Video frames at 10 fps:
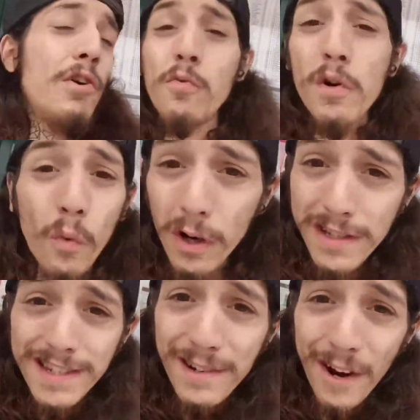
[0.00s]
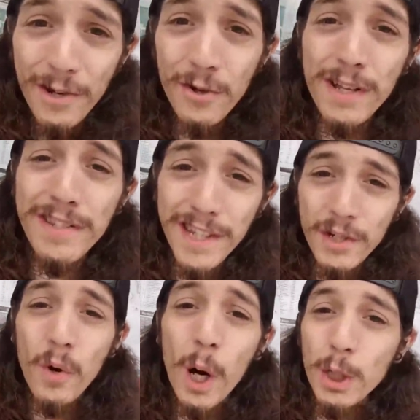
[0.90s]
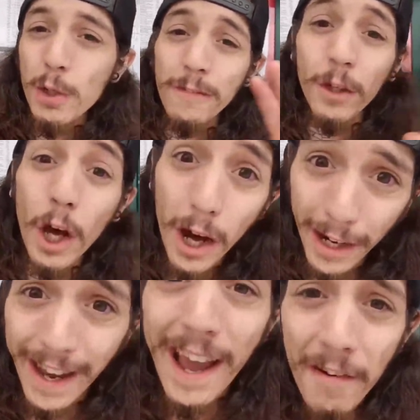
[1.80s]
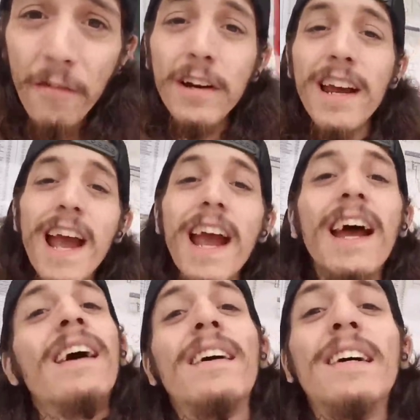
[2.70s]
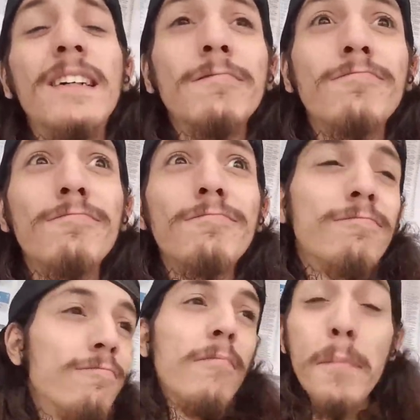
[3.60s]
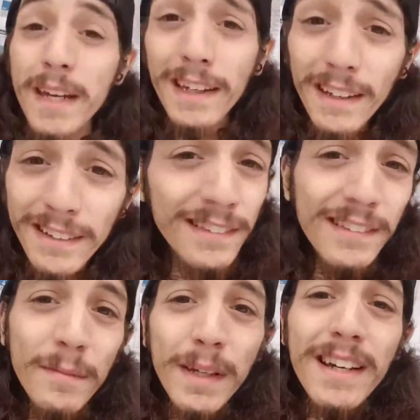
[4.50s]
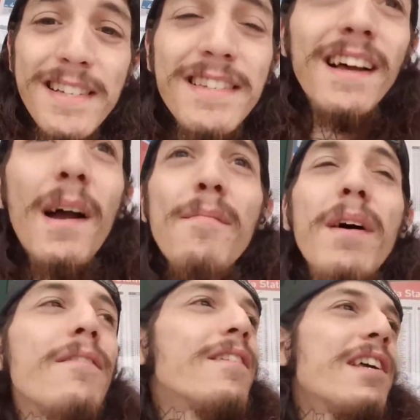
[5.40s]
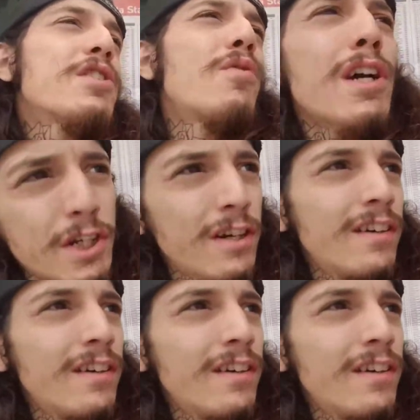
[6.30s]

would want to see a restaurant's dishwasher vlog every day? Me? Because I'm a dishwasher?